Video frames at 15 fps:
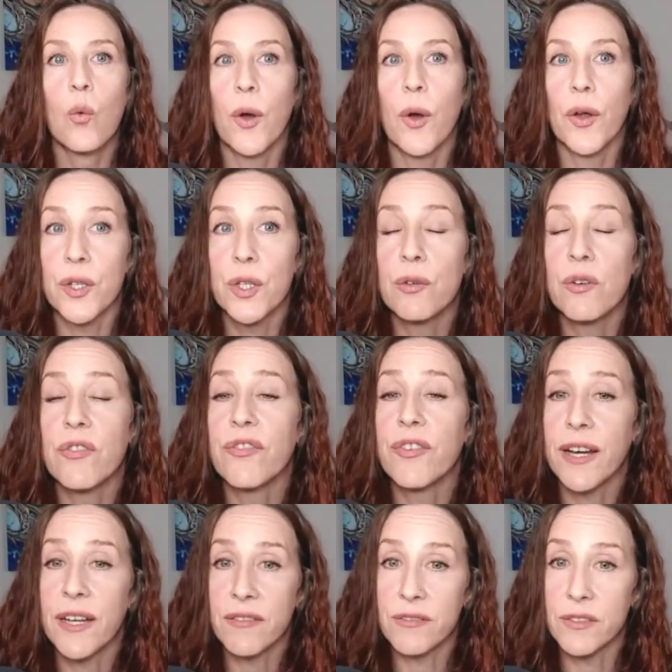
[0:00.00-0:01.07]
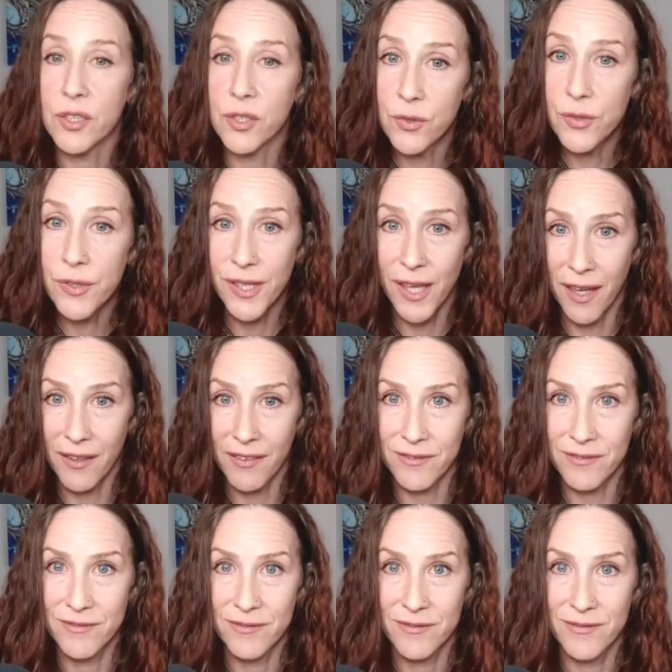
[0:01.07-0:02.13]
What are you afraid of losing?
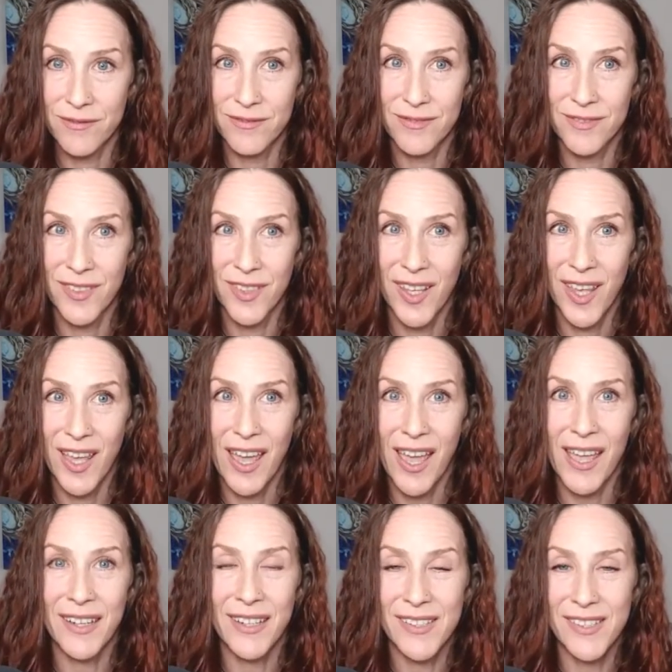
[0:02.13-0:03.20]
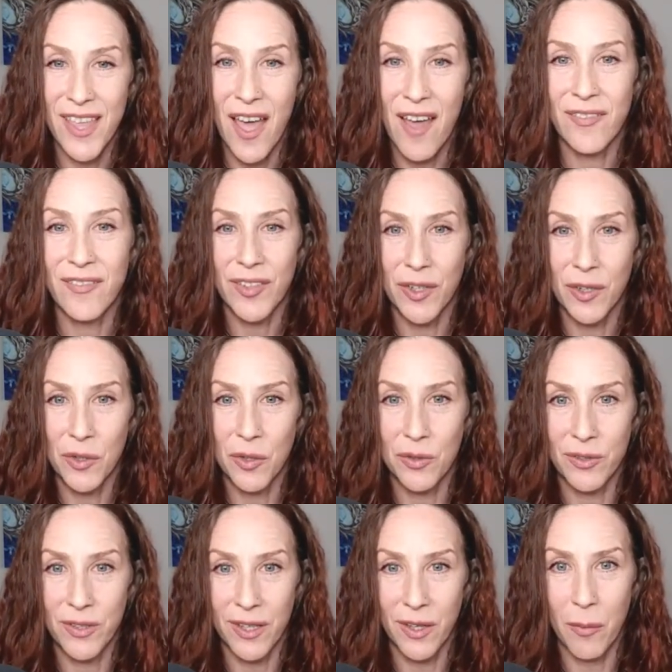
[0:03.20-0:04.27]
And is that fear
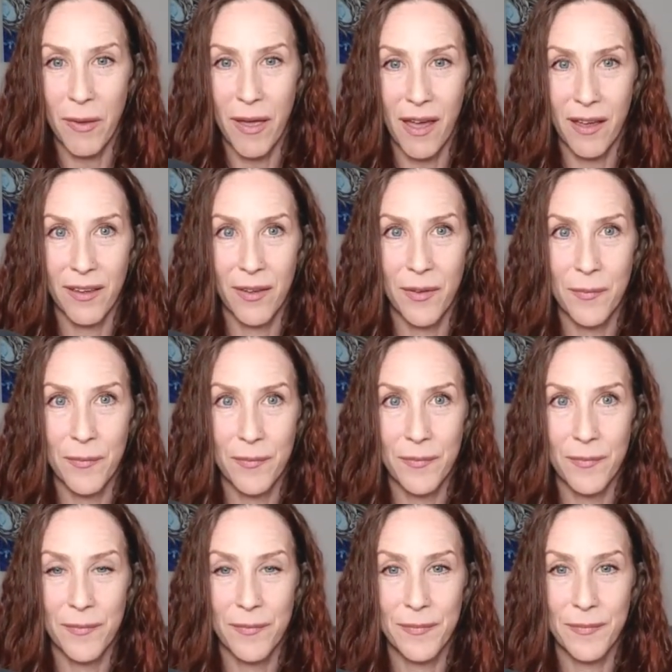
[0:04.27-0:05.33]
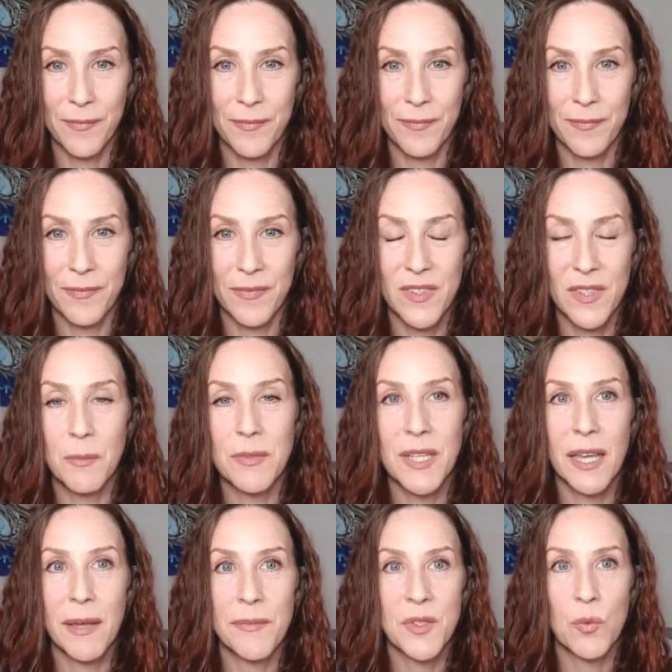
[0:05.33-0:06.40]
holding you back?
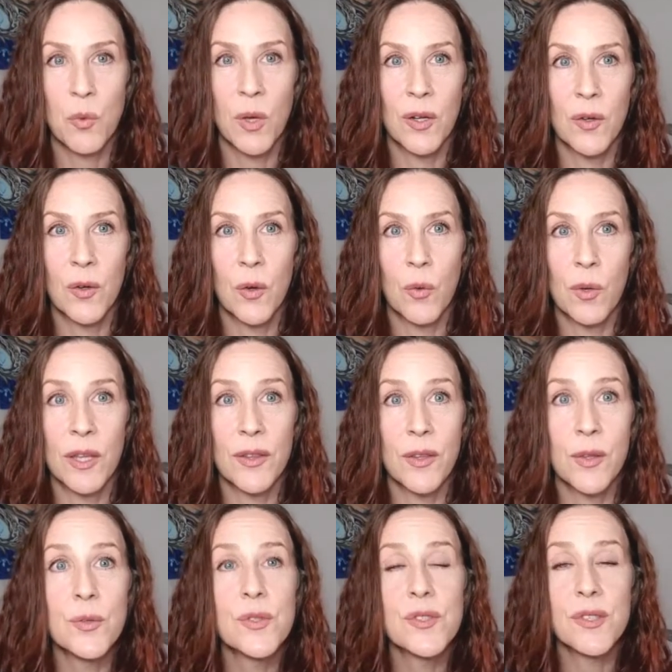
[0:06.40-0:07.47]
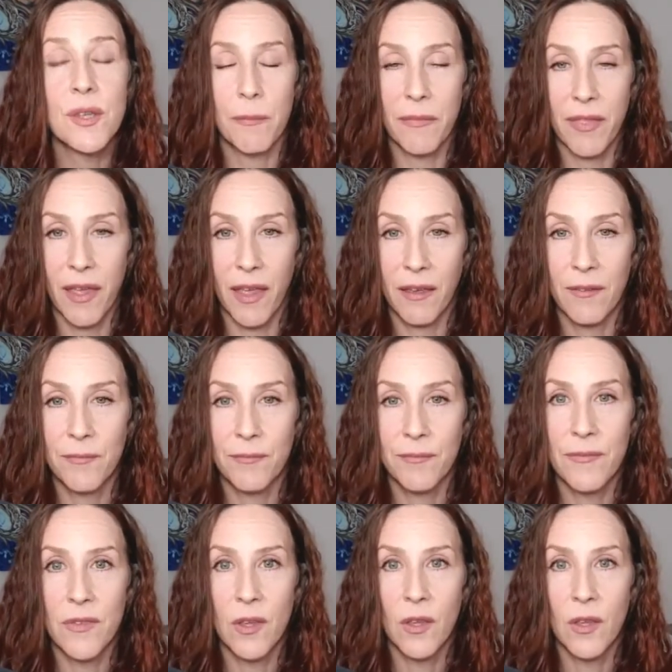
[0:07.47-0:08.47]
Sometimes when we lose something,